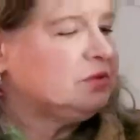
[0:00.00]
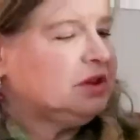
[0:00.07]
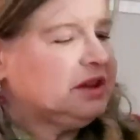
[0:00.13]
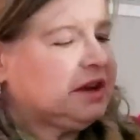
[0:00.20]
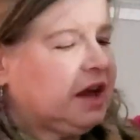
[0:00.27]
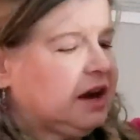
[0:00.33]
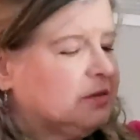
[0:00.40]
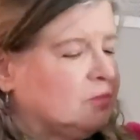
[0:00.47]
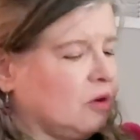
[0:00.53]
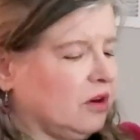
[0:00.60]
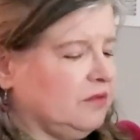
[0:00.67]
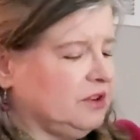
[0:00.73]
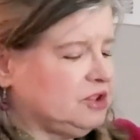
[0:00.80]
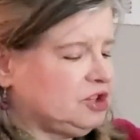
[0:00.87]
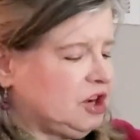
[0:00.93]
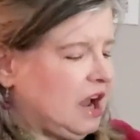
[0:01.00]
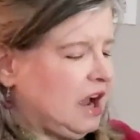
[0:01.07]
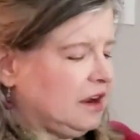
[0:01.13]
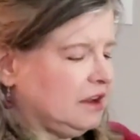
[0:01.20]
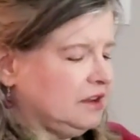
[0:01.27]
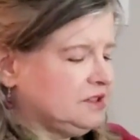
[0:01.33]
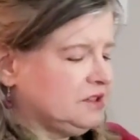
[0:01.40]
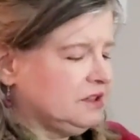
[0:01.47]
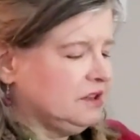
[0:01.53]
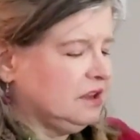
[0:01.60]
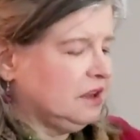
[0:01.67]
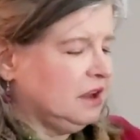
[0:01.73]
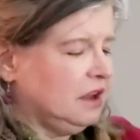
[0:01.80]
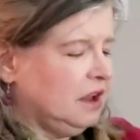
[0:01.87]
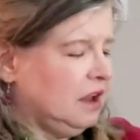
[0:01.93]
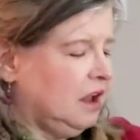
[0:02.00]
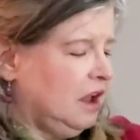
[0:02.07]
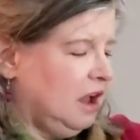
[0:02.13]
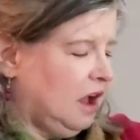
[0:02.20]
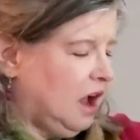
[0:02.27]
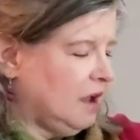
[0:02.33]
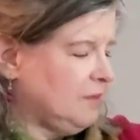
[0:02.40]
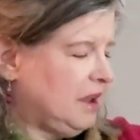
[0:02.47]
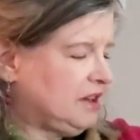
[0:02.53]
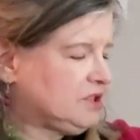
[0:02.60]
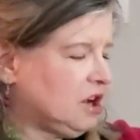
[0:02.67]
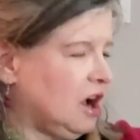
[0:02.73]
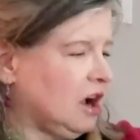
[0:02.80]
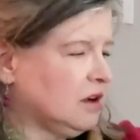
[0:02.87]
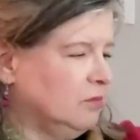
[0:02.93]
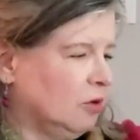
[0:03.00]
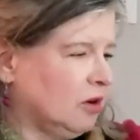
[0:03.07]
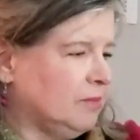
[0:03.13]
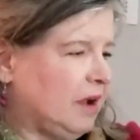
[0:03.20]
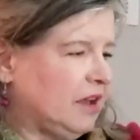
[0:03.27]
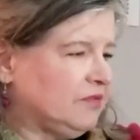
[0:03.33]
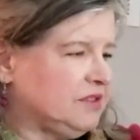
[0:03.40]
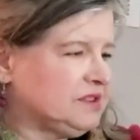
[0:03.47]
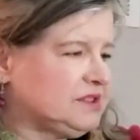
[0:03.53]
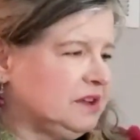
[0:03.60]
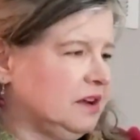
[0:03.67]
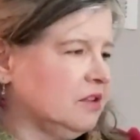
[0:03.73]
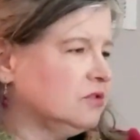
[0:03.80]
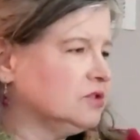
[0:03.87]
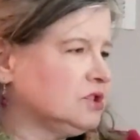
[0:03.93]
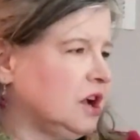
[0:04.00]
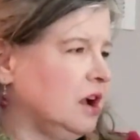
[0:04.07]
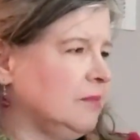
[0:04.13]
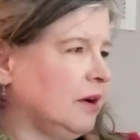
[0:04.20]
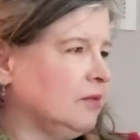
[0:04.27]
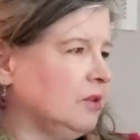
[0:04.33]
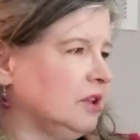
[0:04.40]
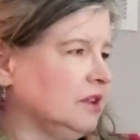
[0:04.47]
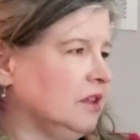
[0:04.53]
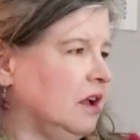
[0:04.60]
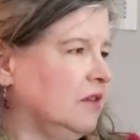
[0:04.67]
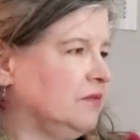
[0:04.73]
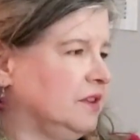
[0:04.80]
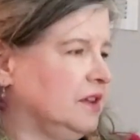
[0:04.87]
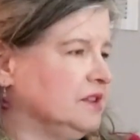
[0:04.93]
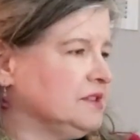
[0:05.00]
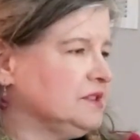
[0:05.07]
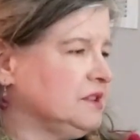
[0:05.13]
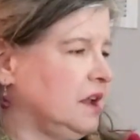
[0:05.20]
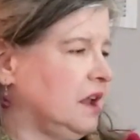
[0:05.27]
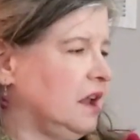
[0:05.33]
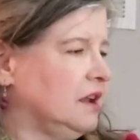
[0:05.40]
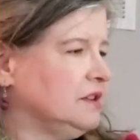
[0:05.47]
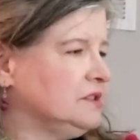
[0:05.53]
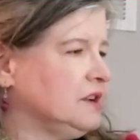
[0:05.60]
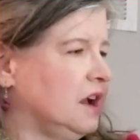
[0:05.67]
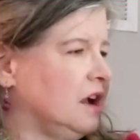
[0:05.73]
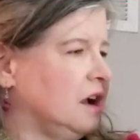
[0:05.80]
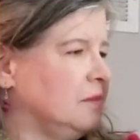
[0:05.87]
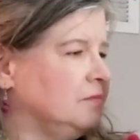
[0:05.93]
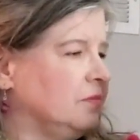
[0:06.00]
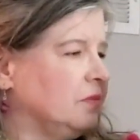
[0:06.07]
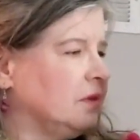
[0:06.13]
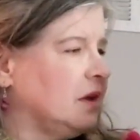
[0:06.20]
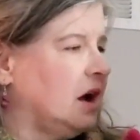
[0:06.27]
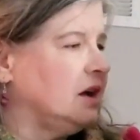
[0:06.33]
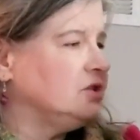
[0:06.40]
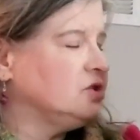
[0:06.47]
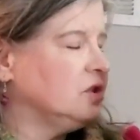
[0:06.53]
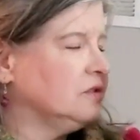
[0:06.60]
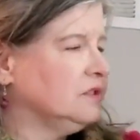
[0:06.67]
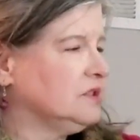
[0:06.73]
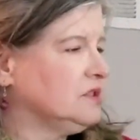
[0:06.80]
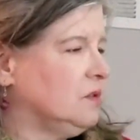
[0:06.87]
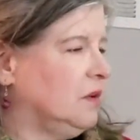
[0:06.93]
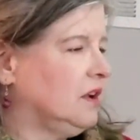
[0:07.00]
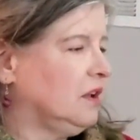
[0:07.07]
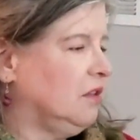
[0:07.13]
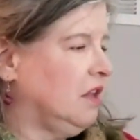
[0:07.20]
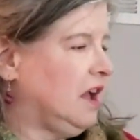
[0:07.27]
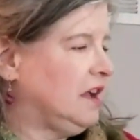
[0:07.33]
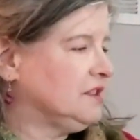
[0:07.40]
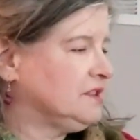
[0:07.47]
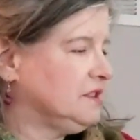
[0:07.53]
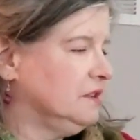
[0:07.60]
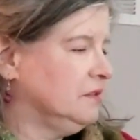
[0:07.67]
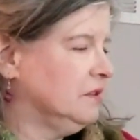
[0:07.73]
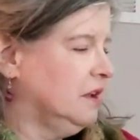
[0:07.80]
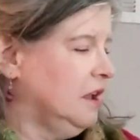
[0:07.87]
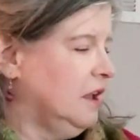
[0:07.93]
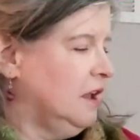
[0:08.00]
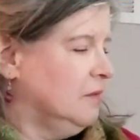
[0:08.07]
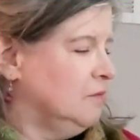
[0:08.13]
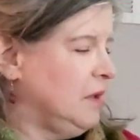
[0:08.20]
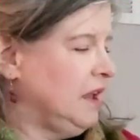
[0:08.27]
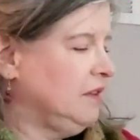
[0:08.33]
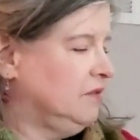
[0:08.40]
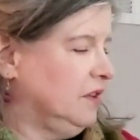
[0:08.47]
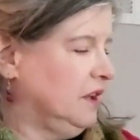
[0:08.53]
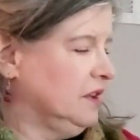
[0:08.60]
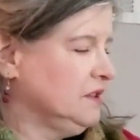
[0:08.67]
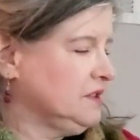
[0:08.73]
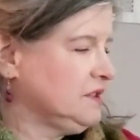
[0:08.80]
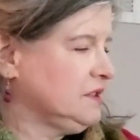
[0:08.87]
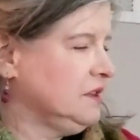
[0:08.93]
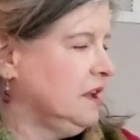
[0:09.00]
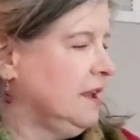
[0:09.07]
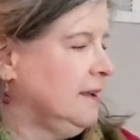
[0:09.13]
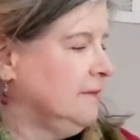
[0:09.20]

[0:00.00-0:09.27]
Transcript: really kind of more of a jacket. I may talk more about this another time. I really love this. And I took the sewing class and made this